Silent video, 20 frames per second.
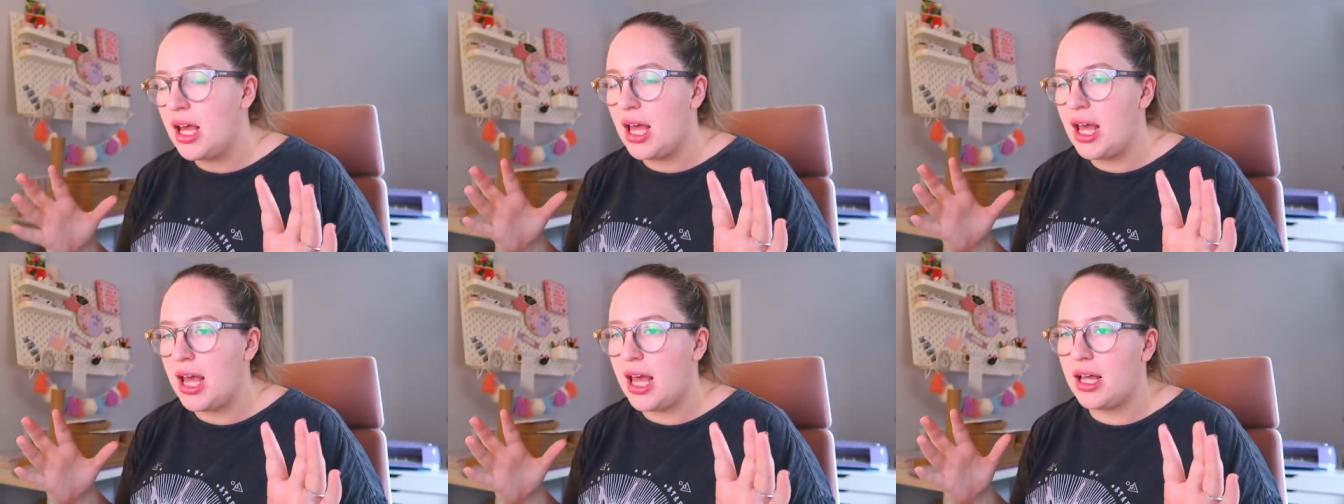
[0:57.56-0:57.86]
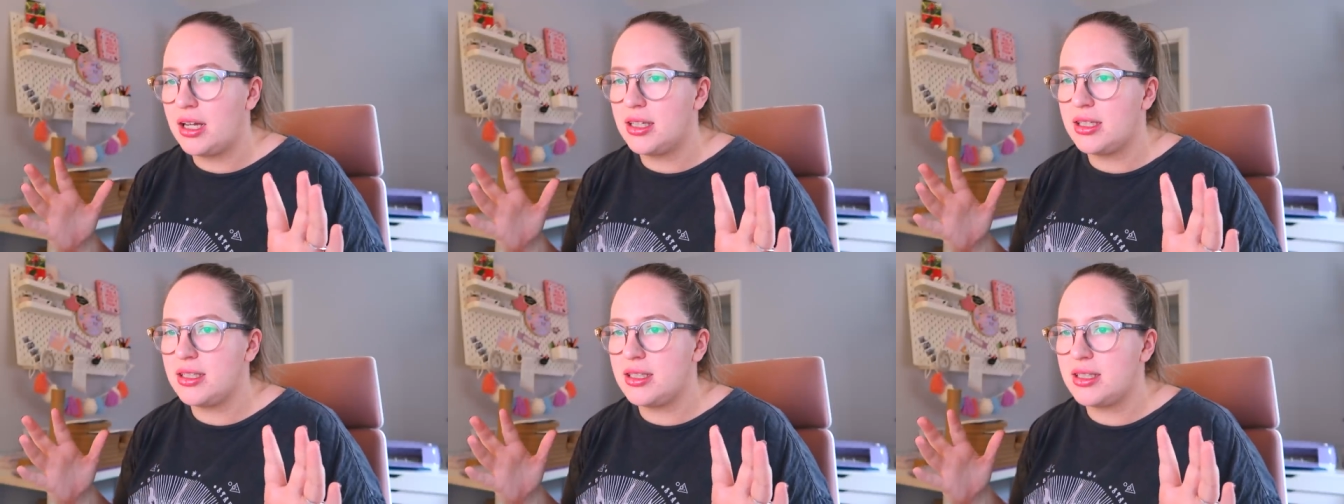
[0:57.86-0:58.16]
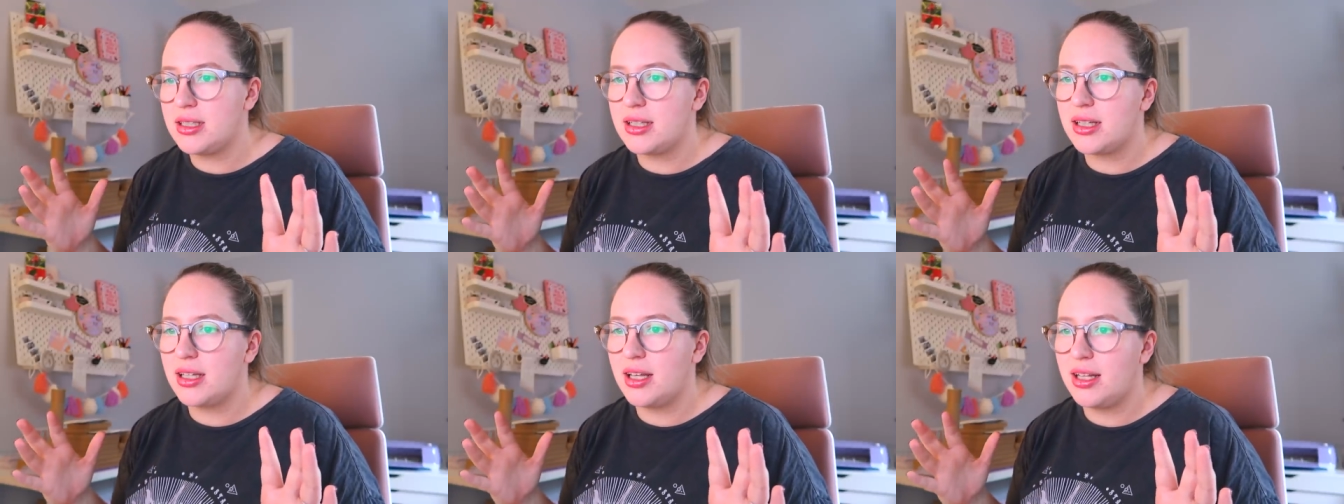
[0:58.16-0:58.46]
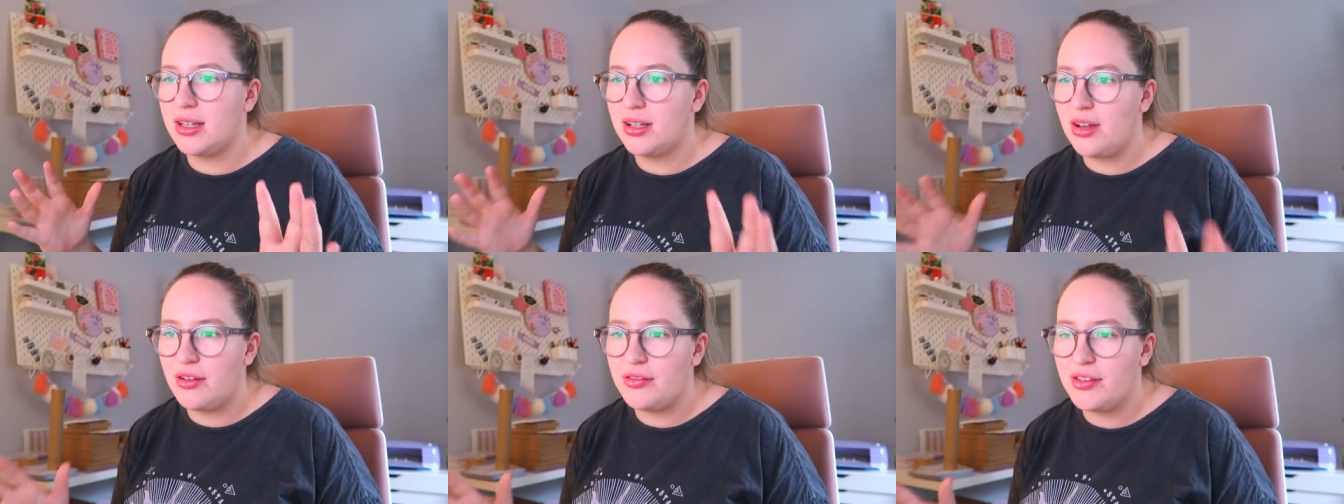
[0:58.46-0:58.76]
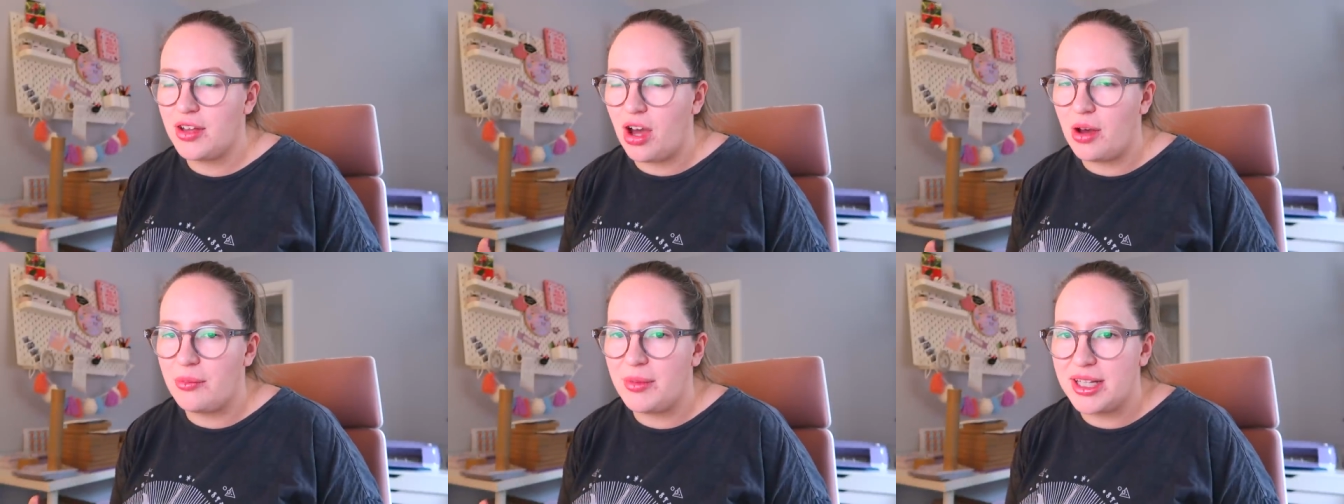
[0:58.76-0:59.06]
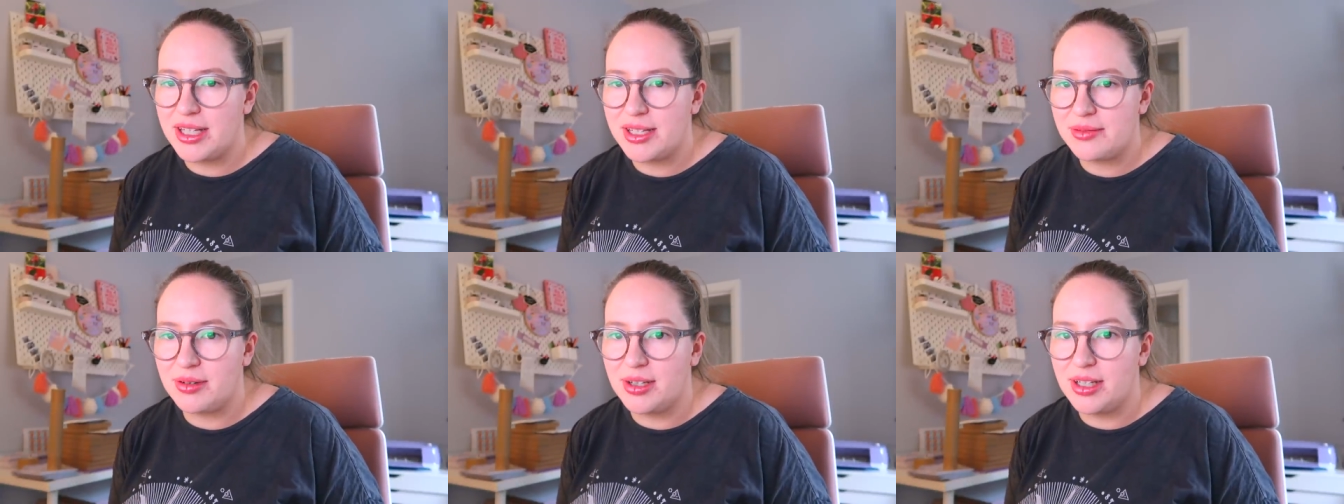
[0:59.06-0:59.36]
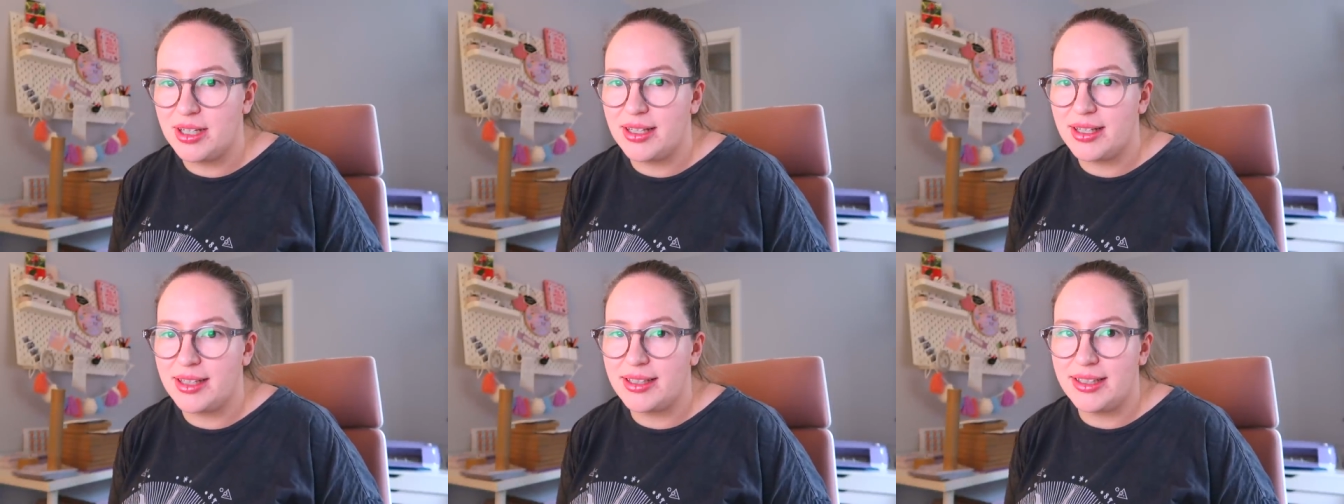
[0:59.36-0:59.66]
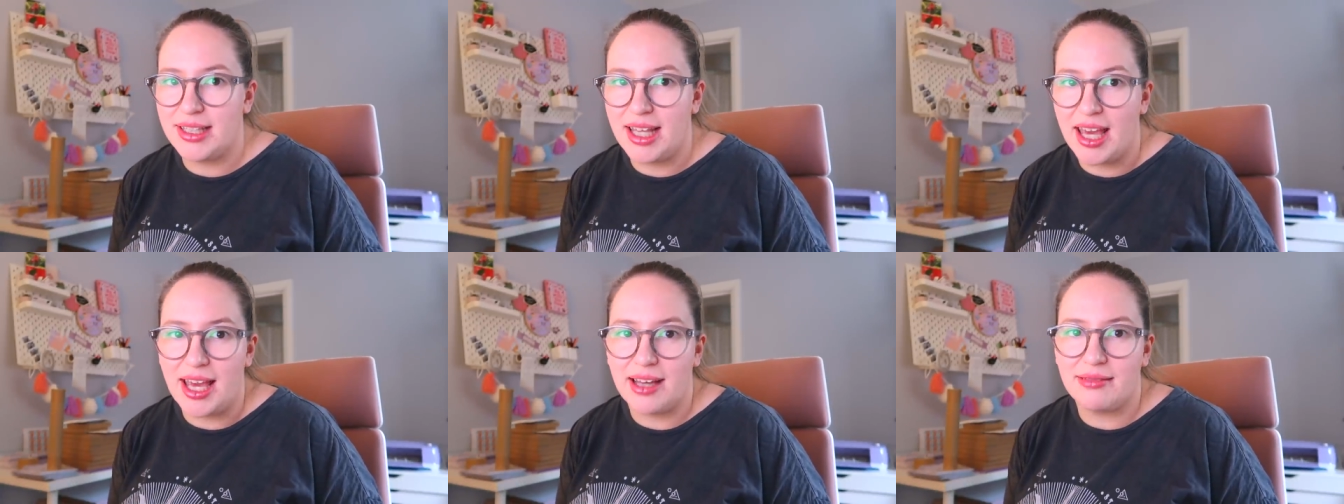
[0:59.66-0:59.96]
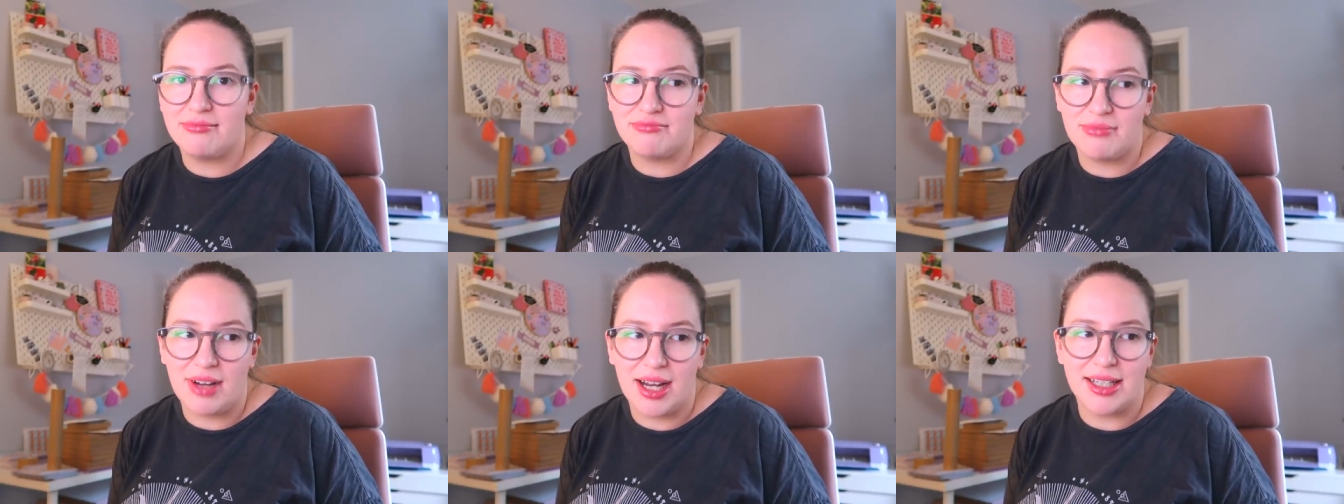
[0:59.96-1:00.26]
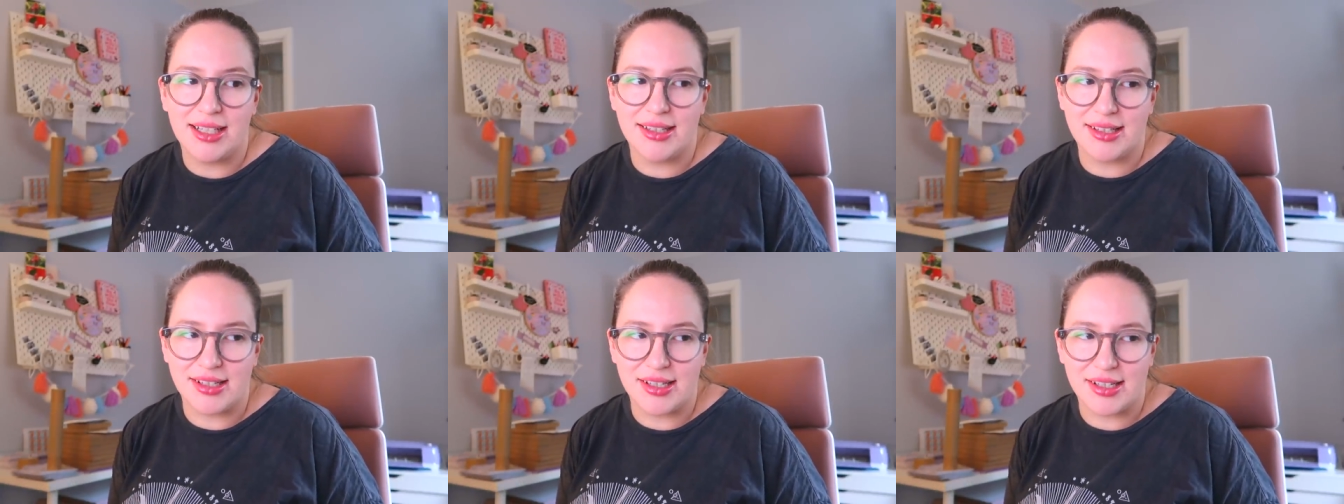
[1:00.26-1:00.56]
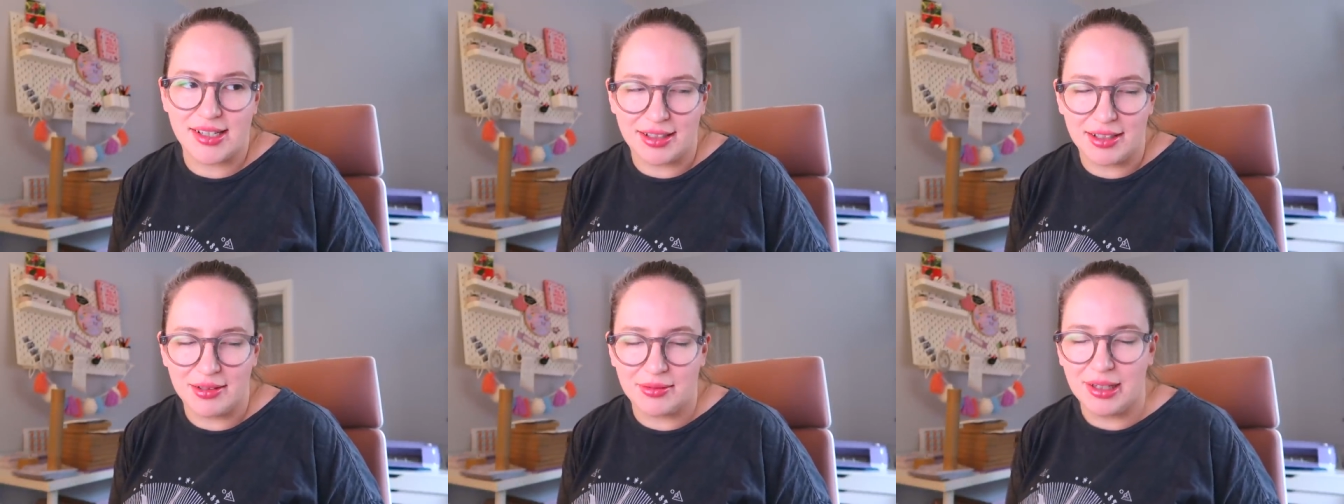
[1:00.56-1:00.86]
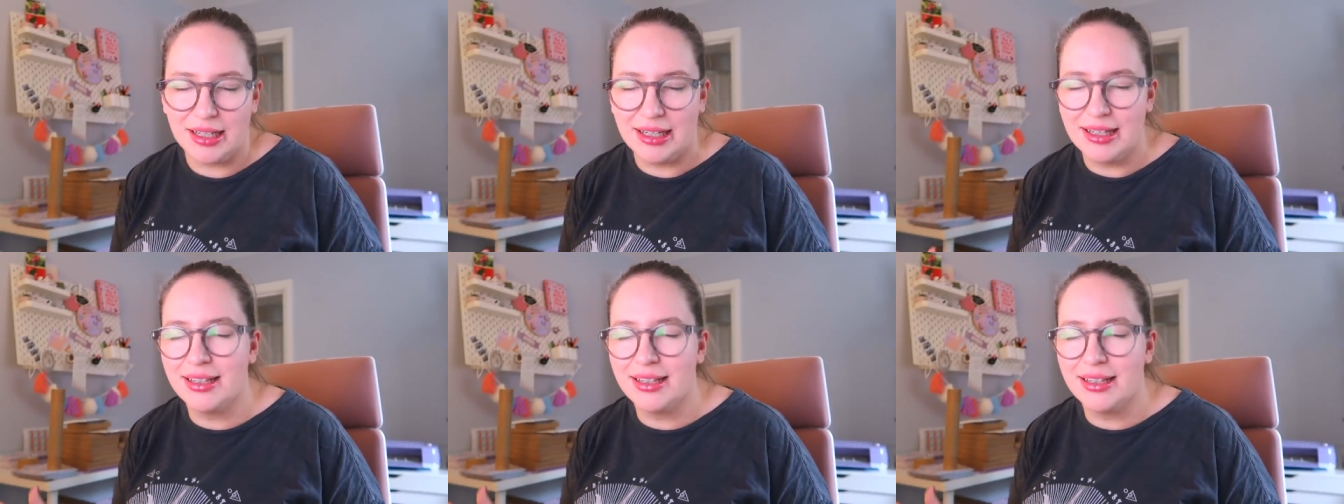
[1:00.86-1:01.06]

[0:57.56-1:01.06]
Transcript: And a lot of the comments were, yeah, mine isn't too,